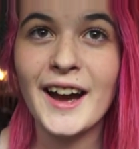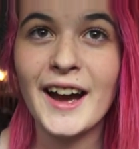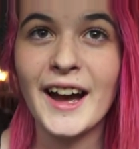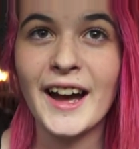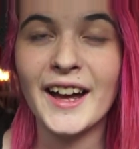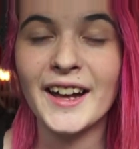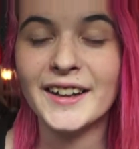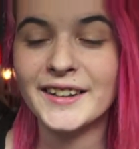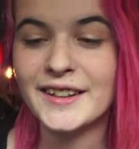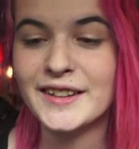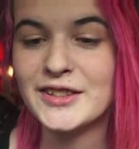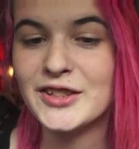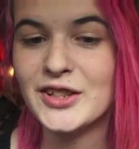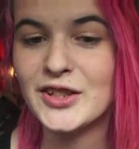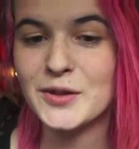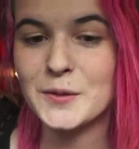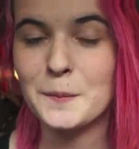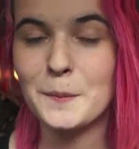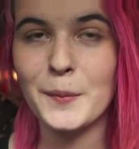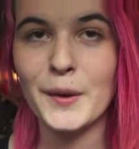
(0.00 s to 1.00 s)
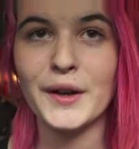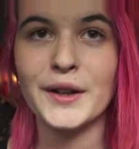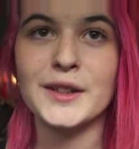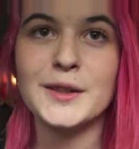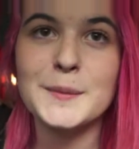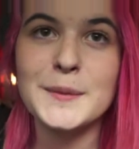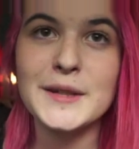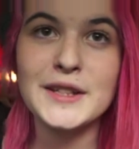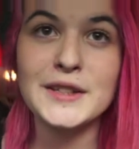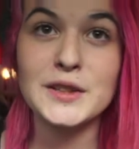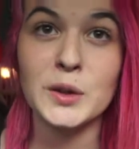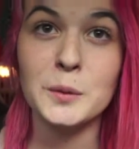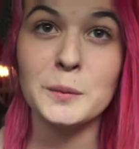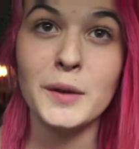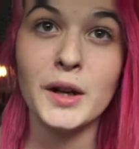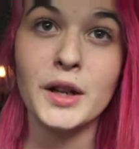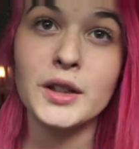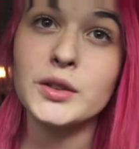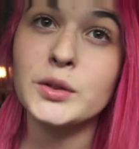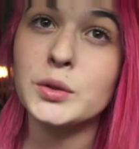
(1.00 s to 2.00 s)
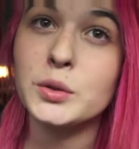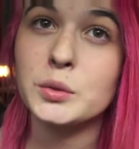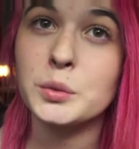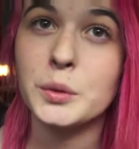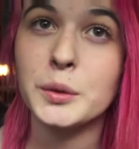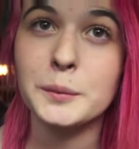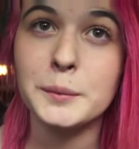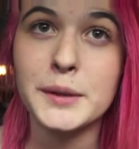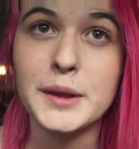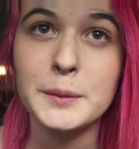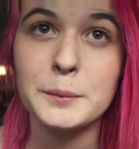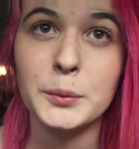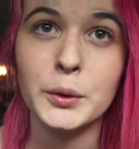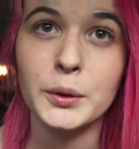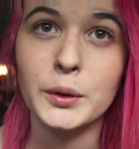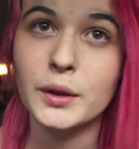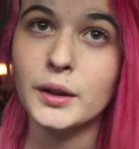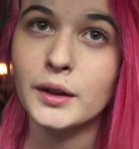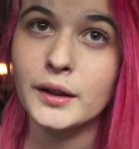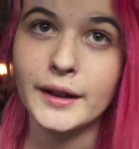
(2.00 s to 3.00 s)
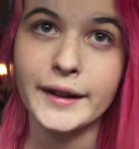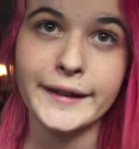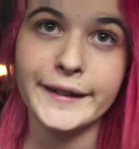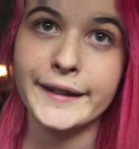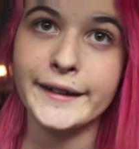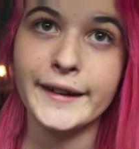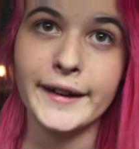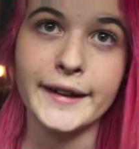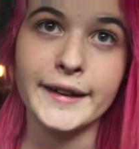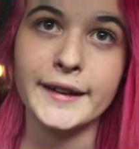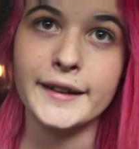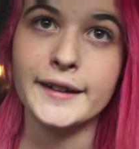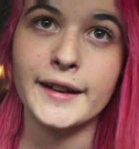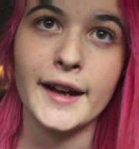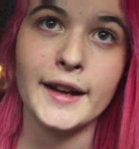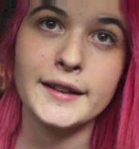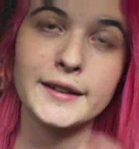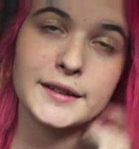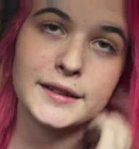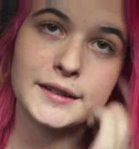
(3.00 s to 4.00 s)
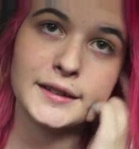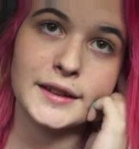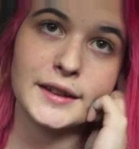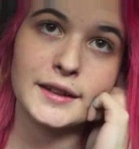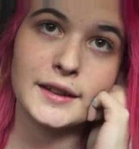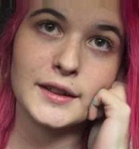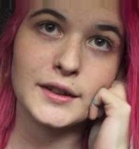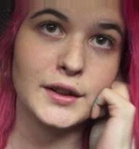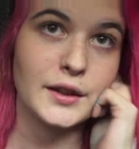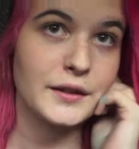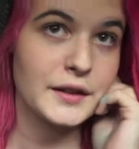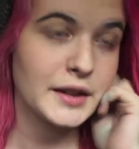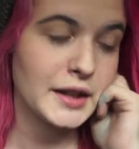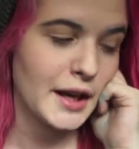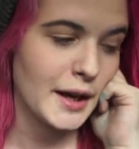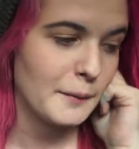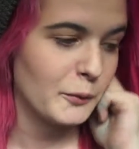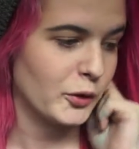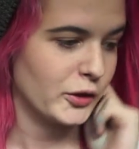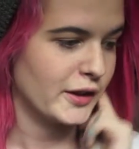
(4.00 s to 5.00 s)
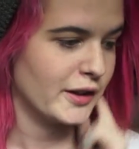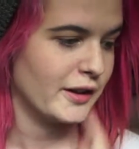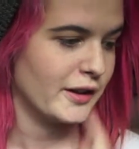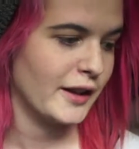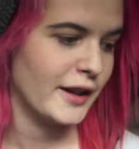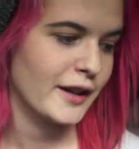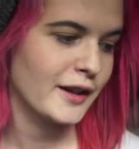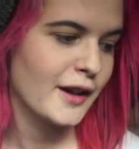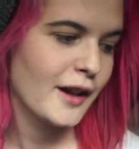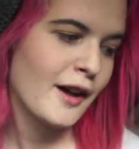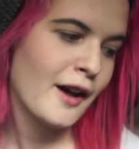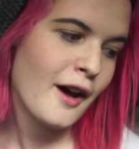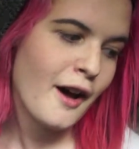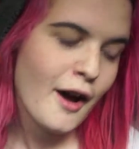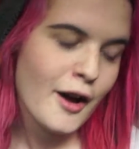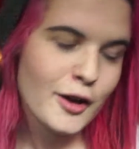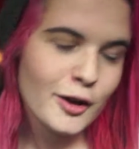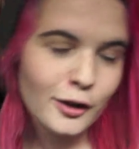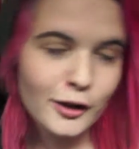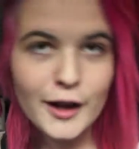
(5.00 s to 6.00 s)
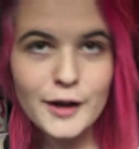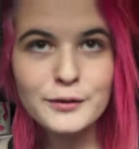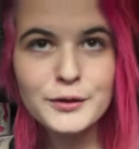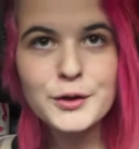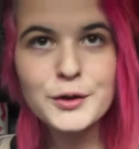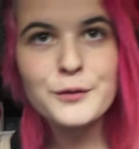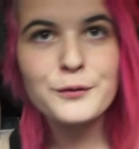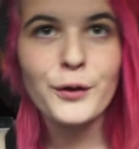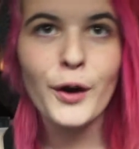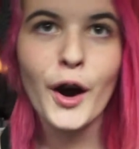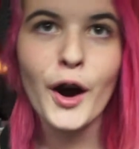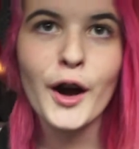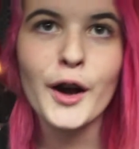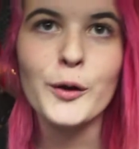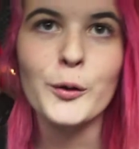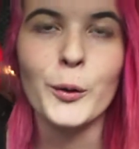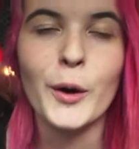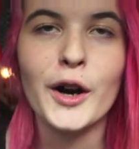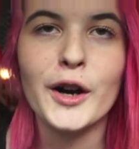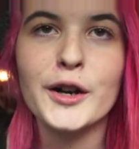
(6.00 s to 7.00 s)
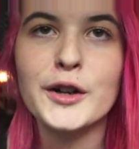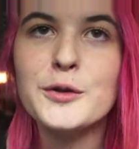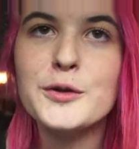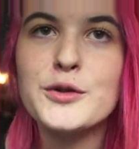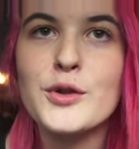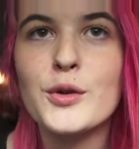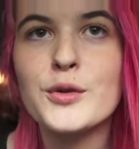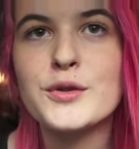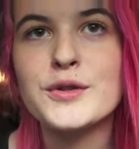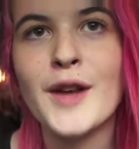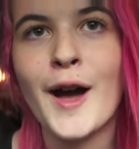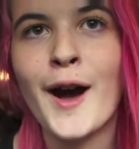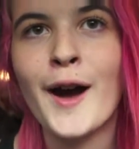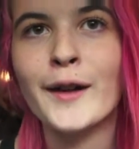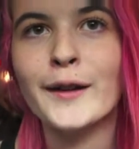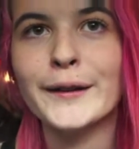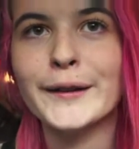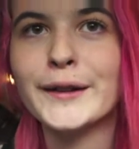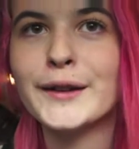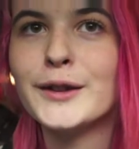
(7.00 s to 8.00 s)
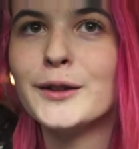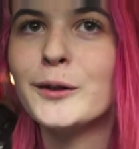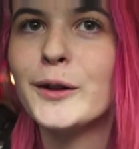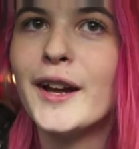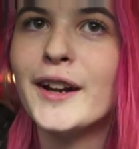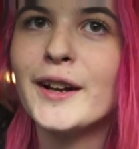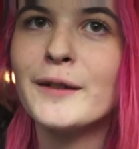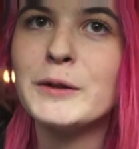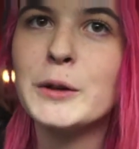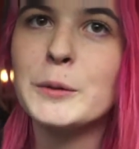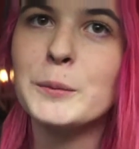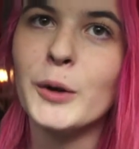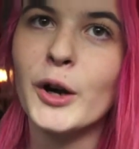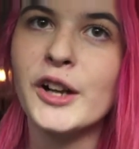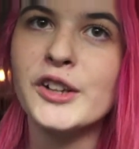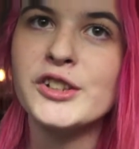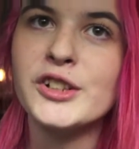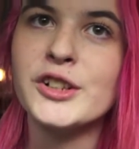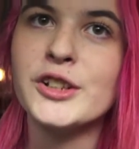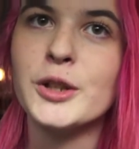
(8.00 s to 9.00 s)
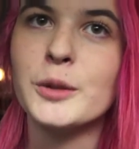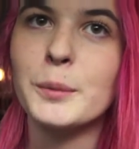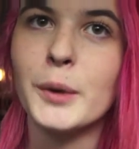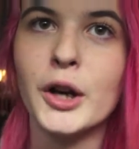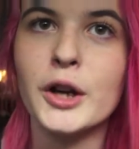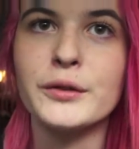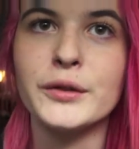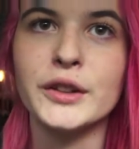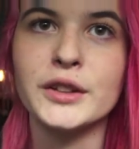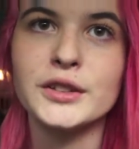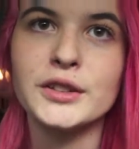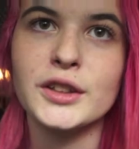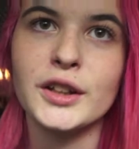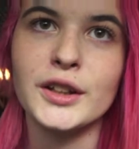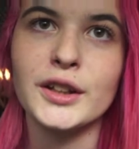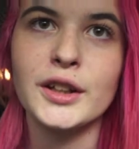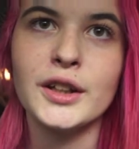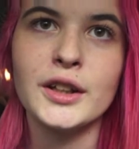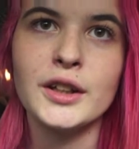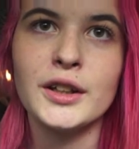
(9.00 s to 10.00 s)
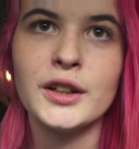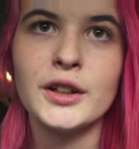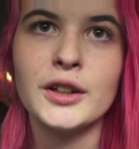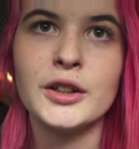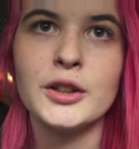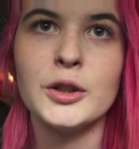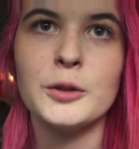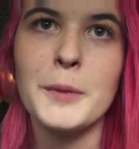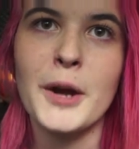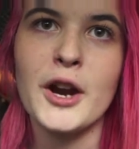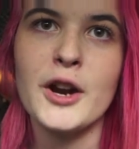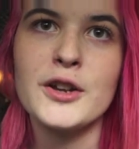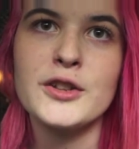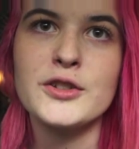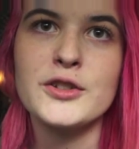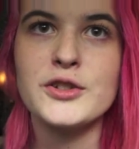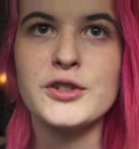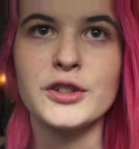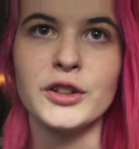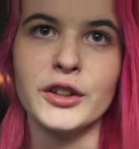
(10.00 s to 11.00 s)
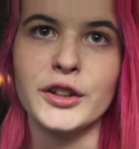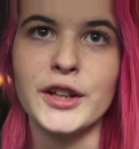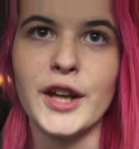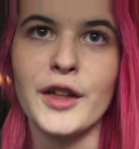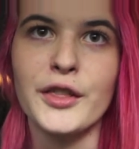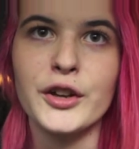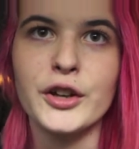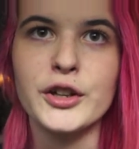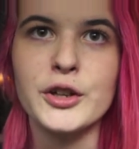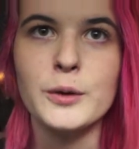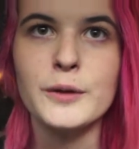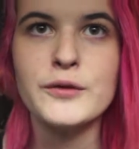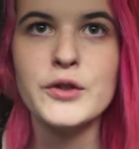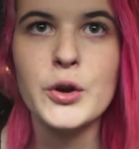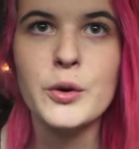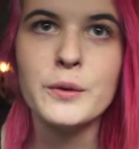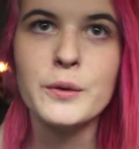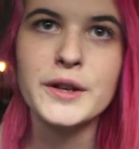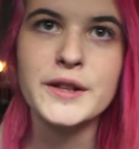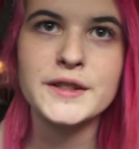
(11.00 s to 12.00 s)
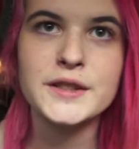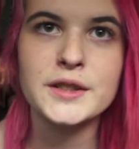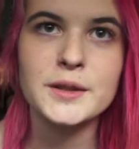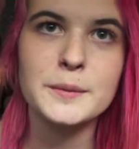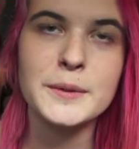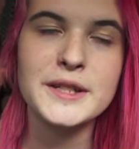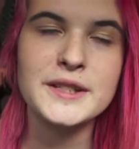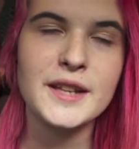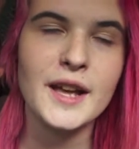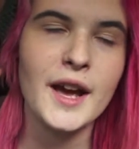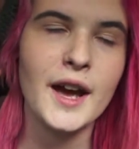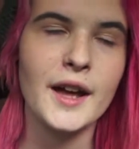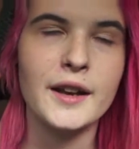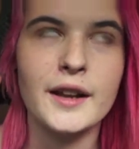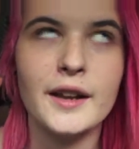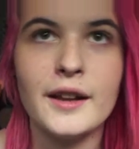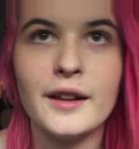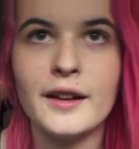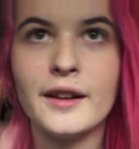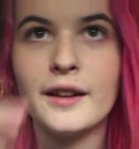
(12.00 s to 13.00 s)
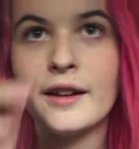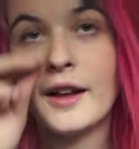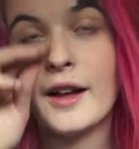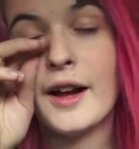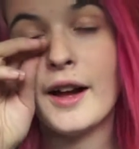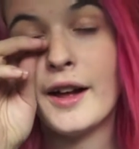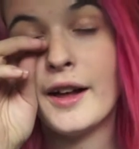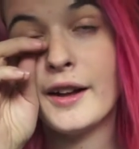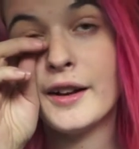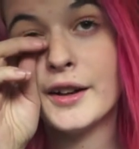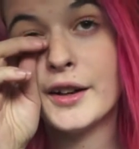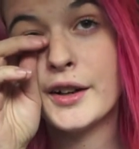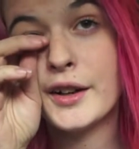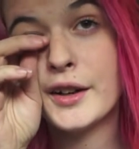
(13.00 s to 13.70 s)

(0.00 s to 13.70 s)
And it just bugs me so much when people, I get asked like this all the time when they're like, your life is fine, why are you so sad? Like, you can't have depression, you're perfect. Like, your parents are still together, you have no reason to be sad. And